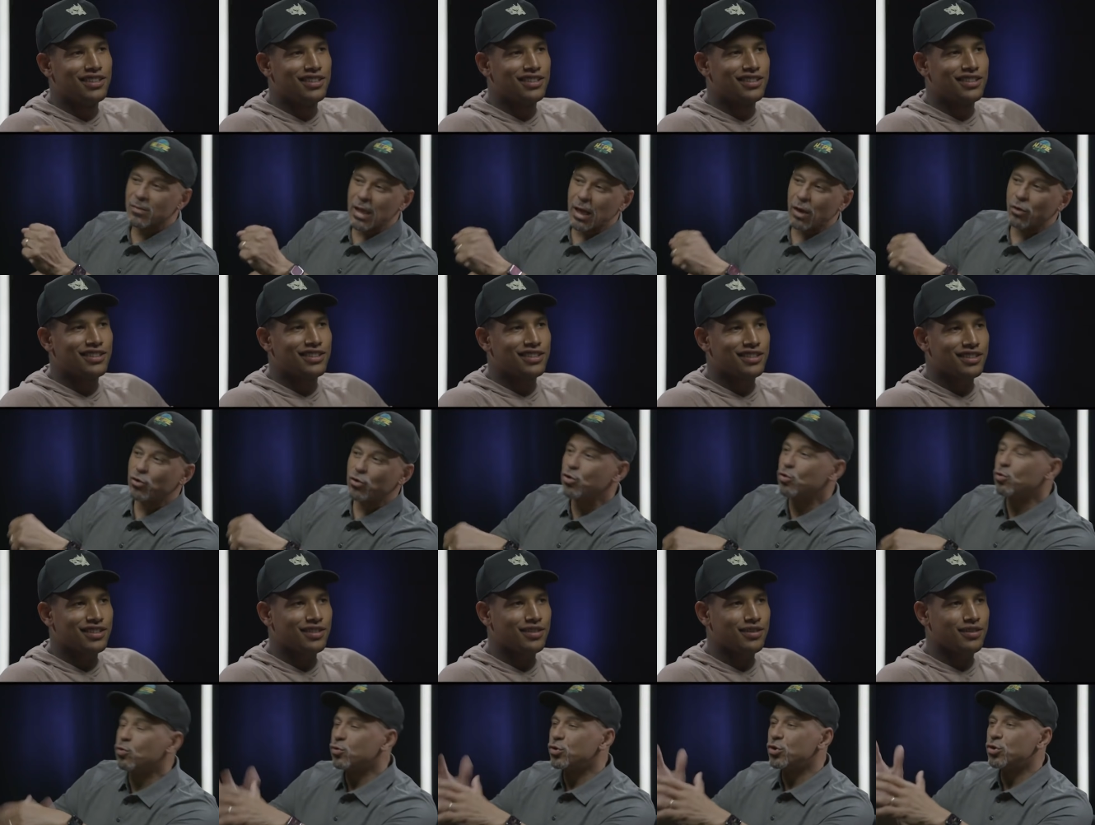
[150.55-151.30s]
Speaker 1: Now
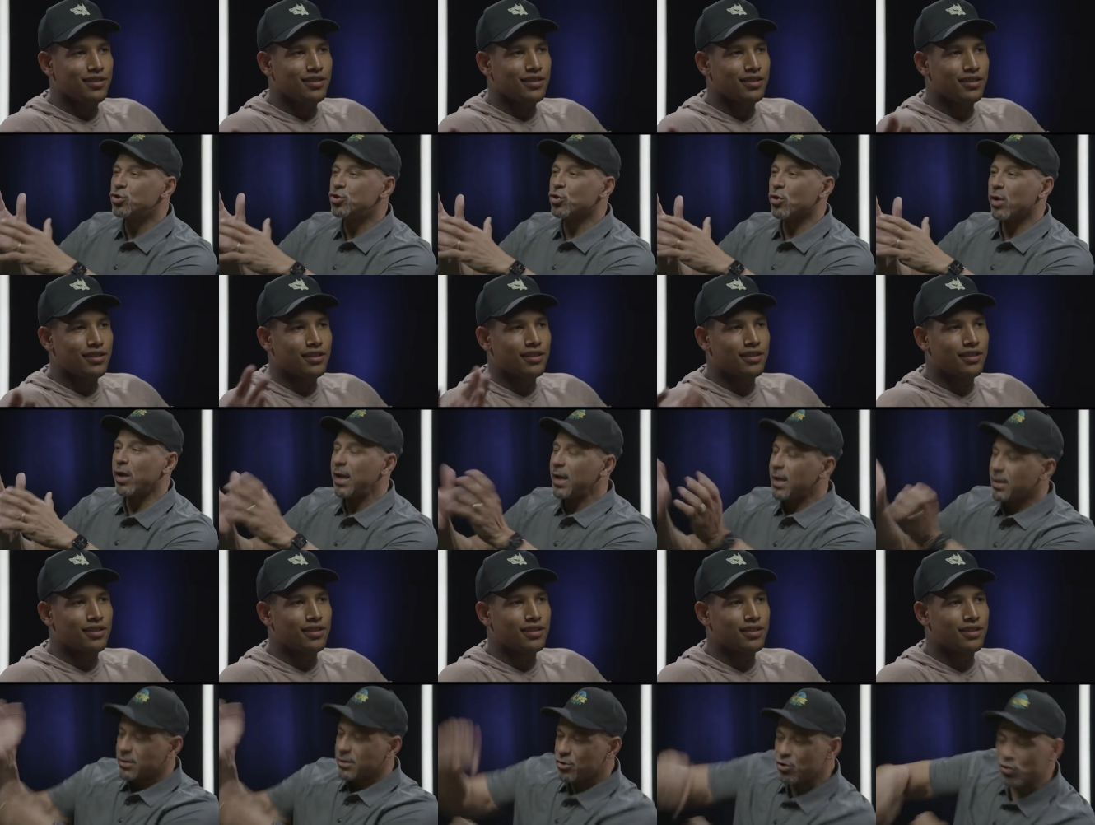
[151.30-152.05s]
you use your
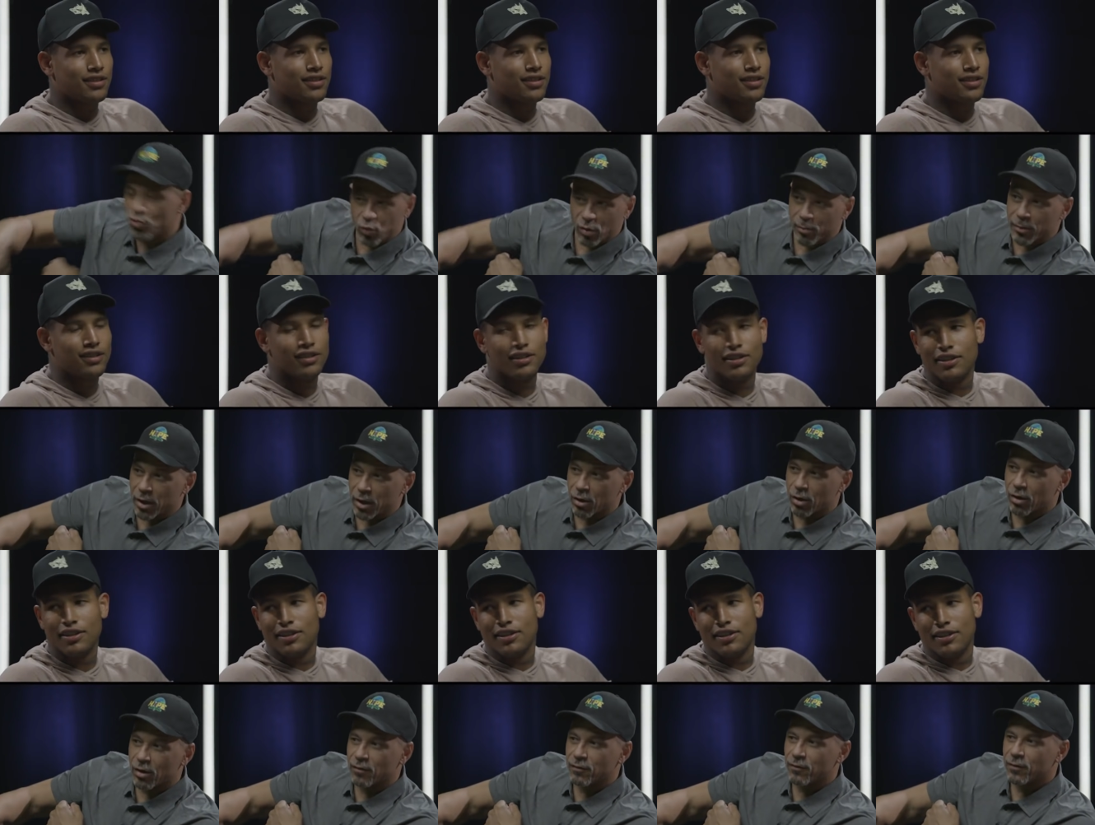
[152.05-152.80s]
hands and you swim it
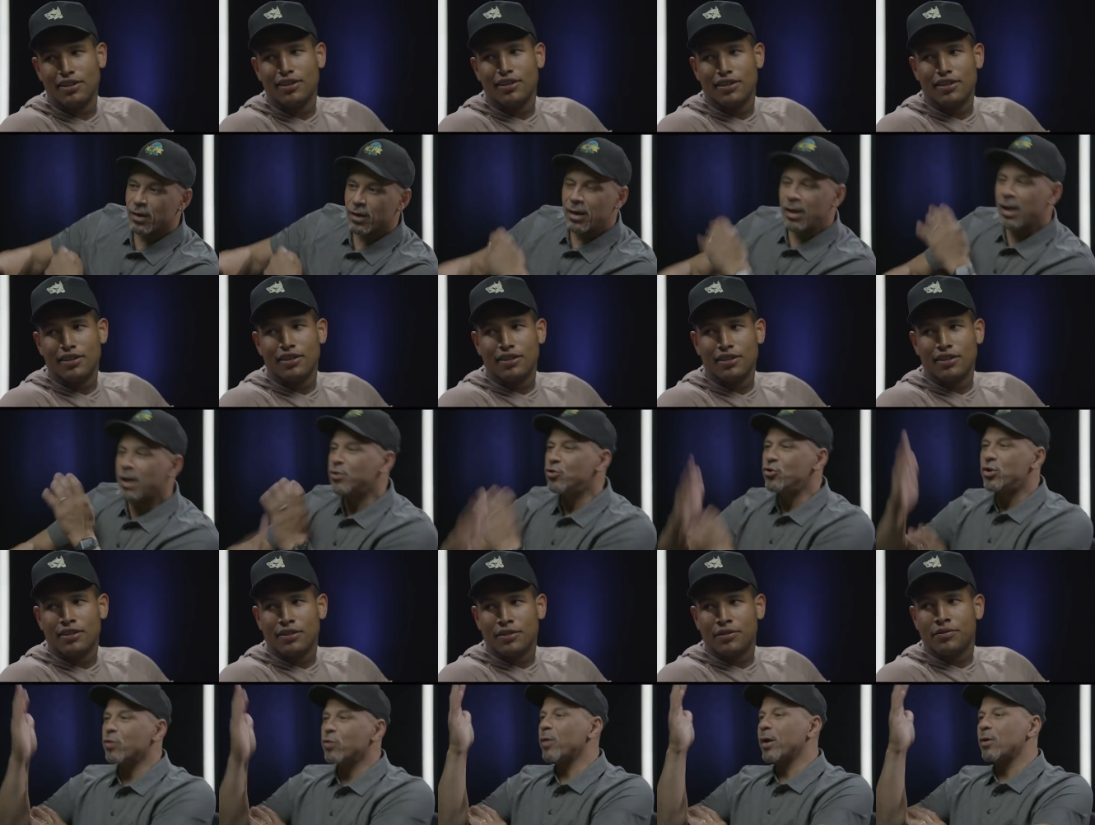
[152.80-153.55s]
off and
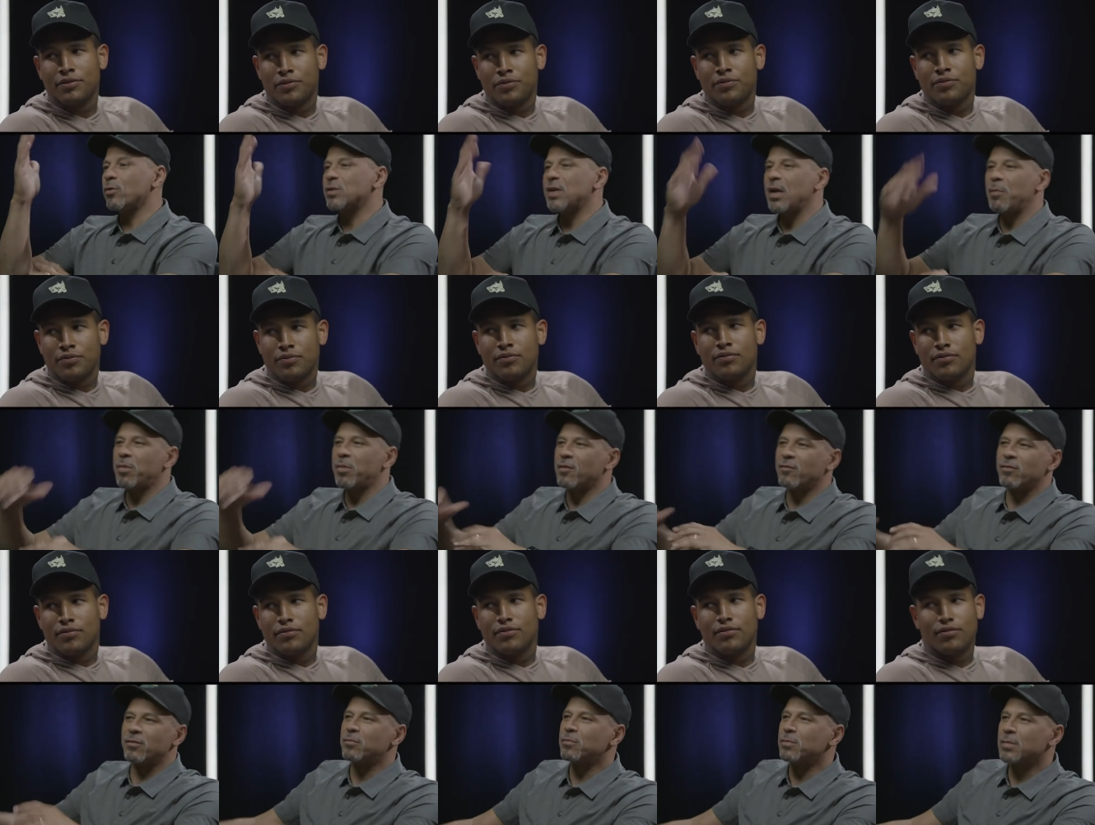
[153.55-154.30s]
you get right on top
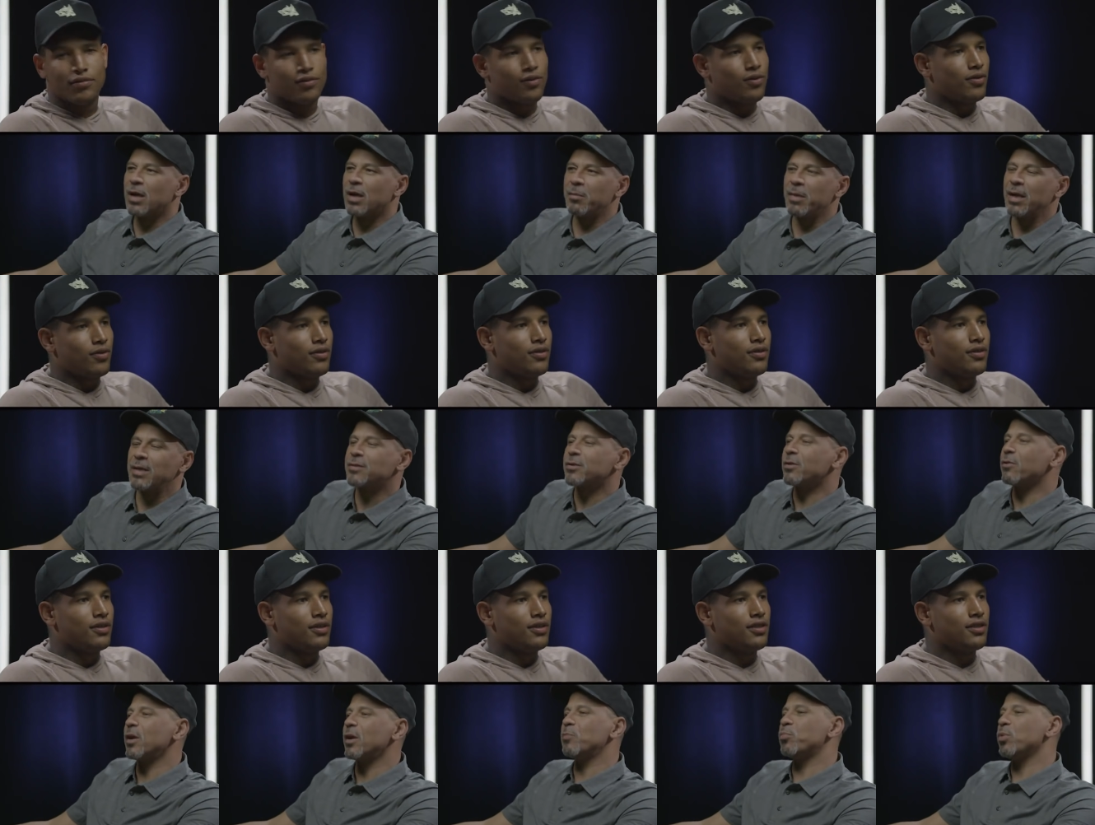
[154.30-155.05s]
of them. I mean, that's
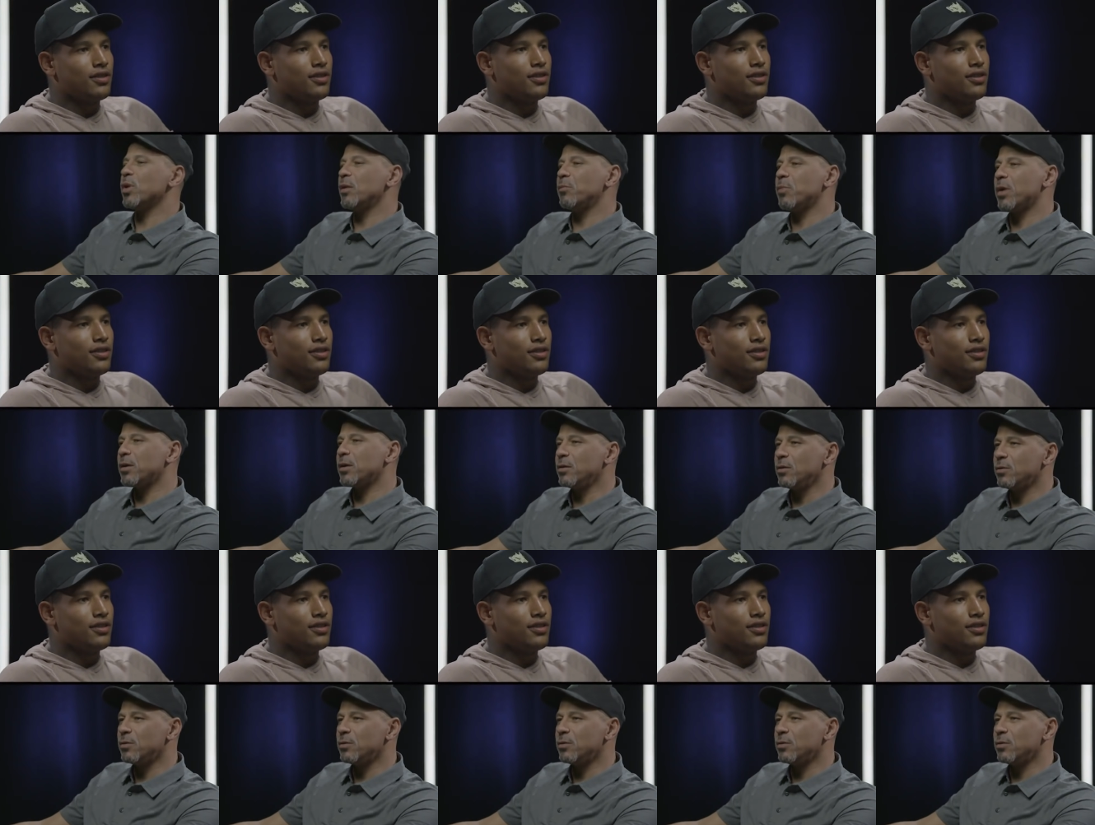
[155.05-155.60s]
a great play by you.